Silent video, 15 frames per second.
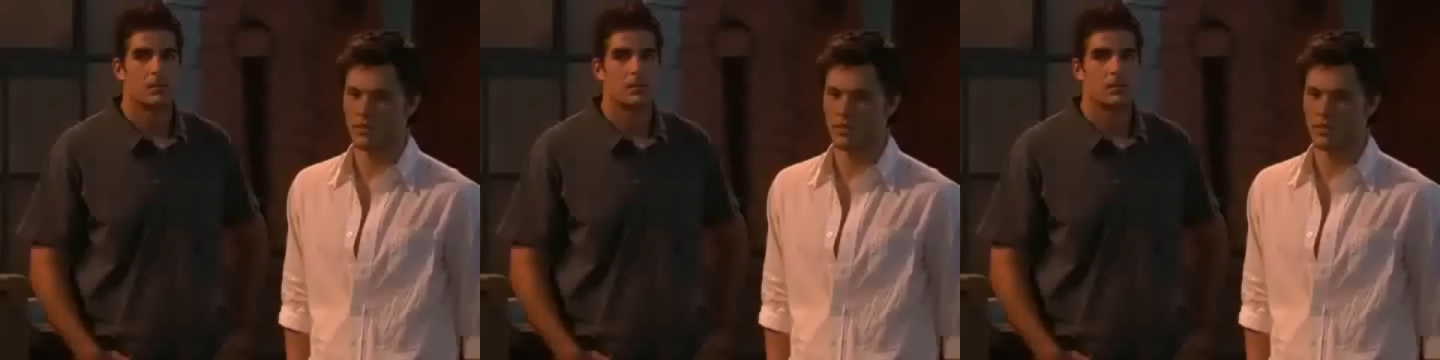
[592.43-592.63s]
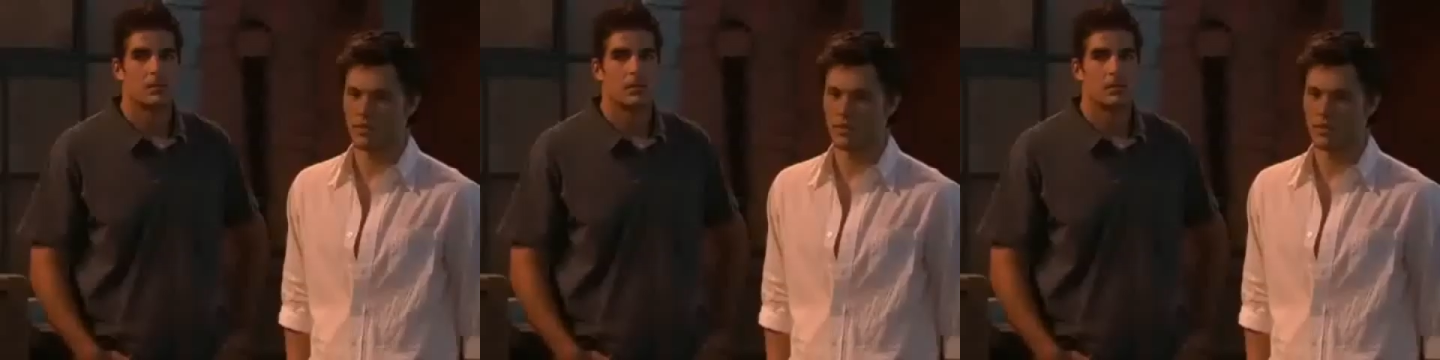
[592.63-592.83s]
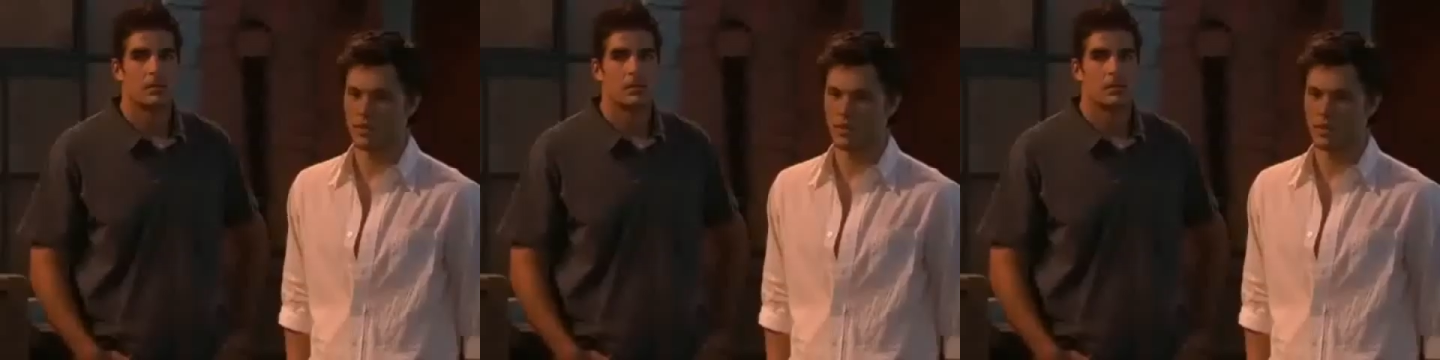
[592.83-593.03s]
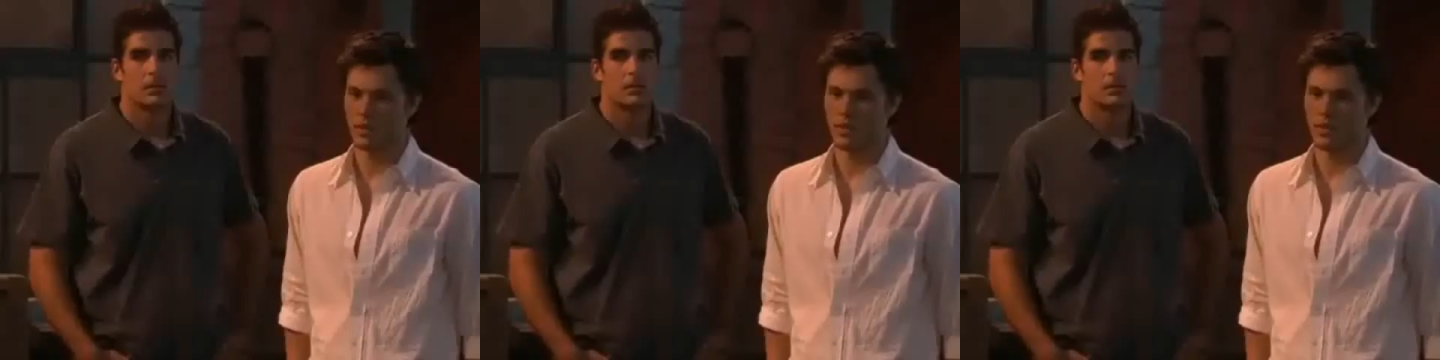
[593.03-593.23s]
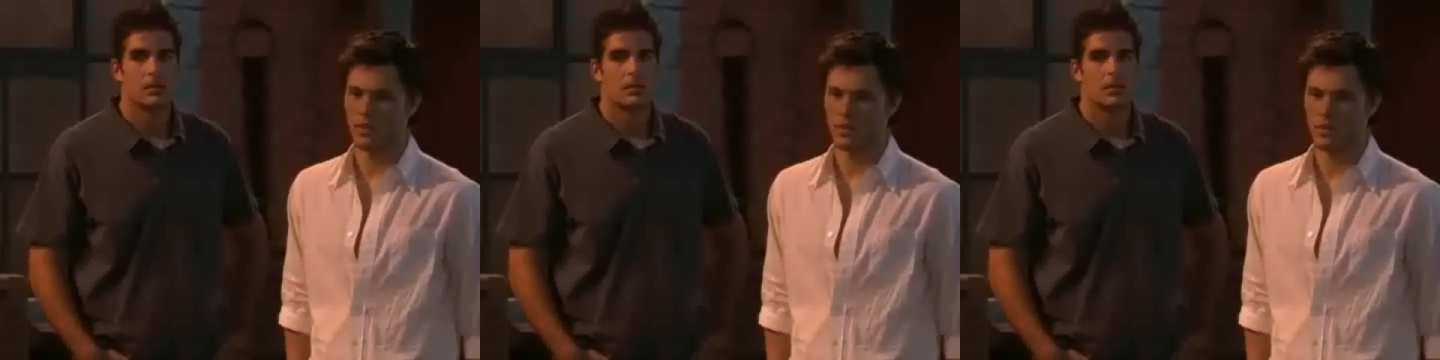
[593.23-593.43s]

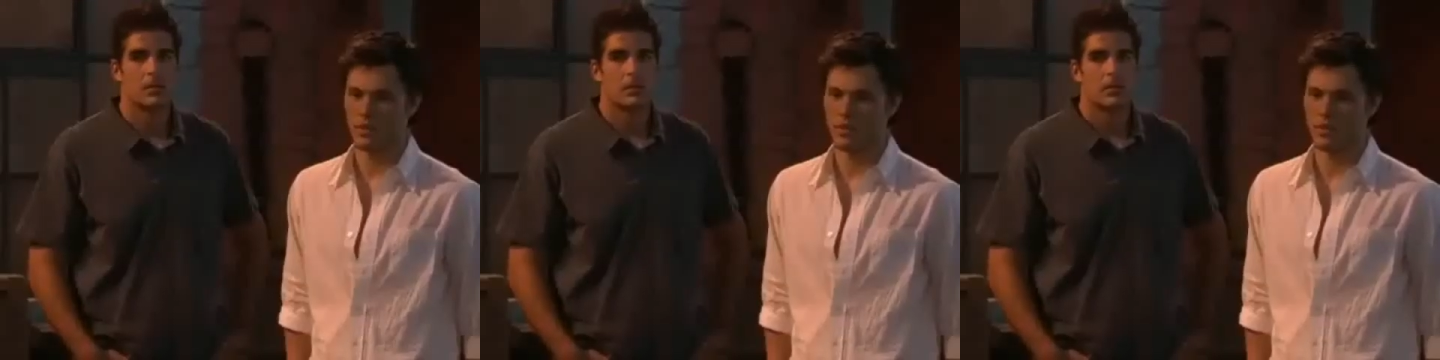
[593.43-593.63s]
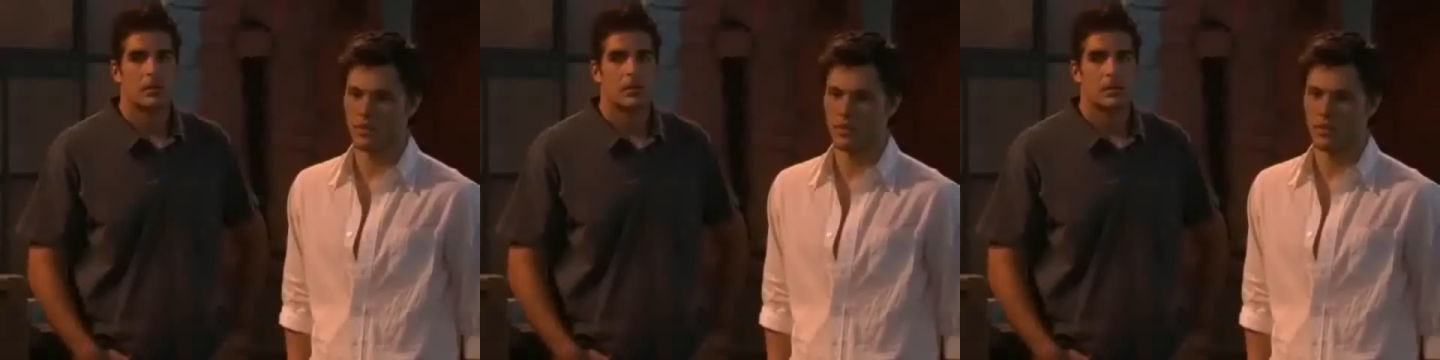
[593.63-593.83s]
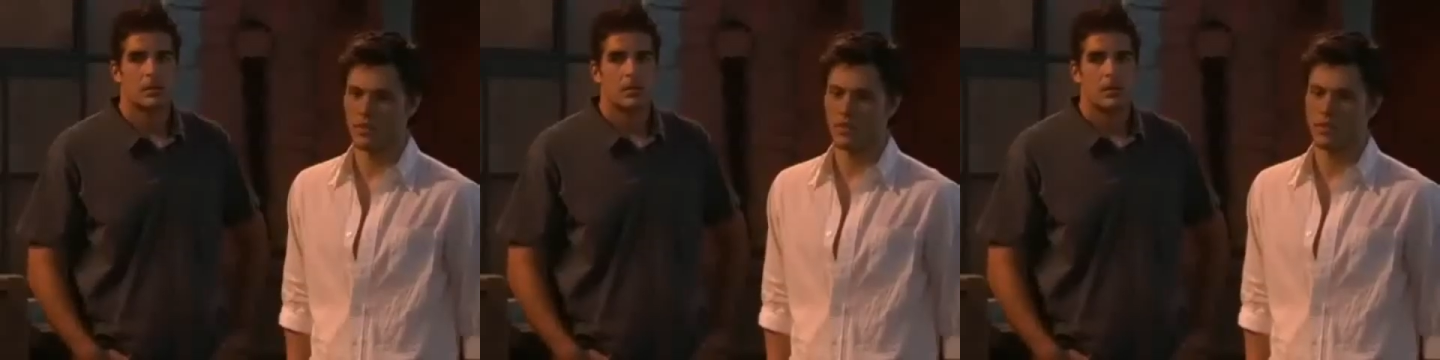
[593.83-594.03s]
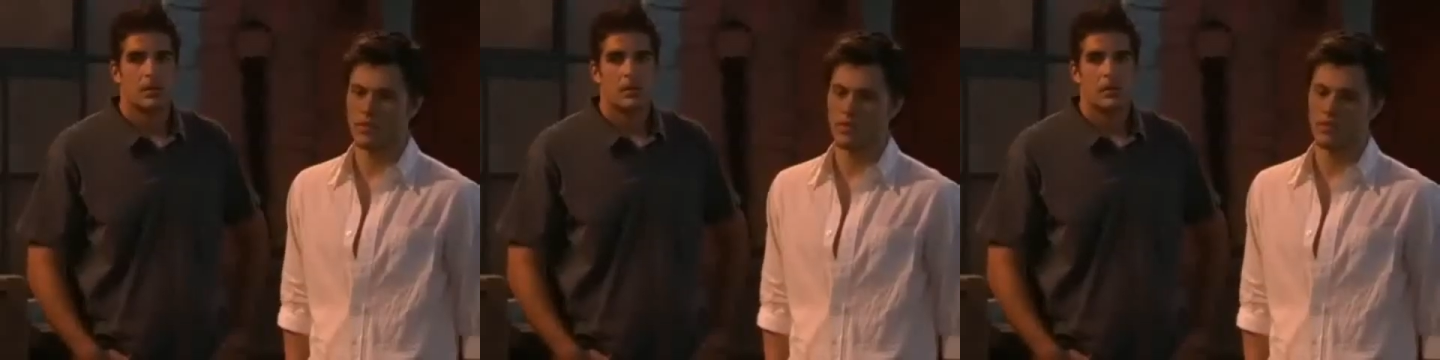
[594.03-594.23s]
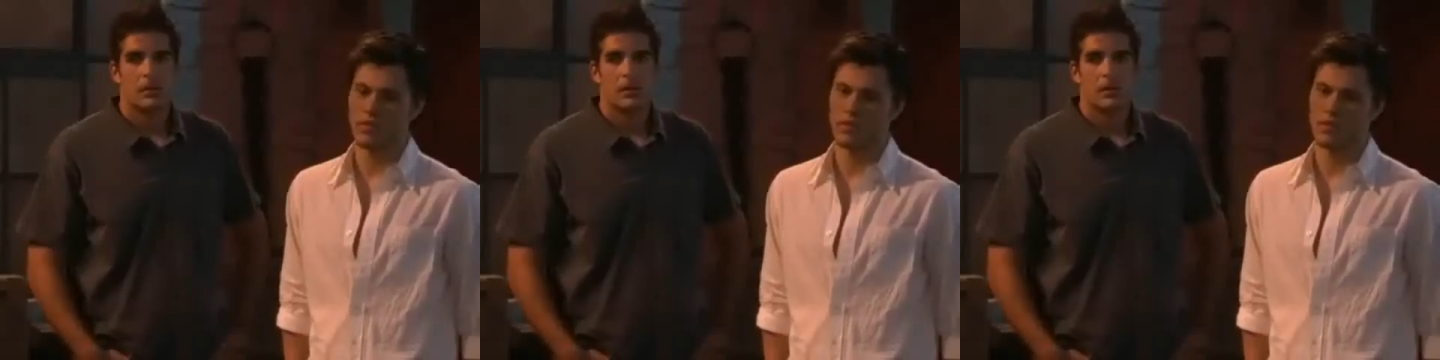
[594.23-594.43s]

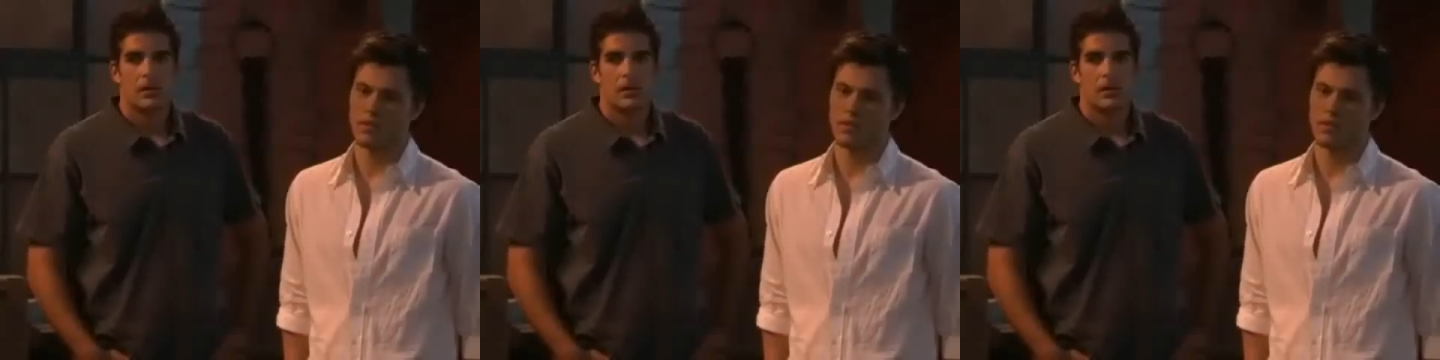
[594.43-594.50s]
No one is speaking in this clip.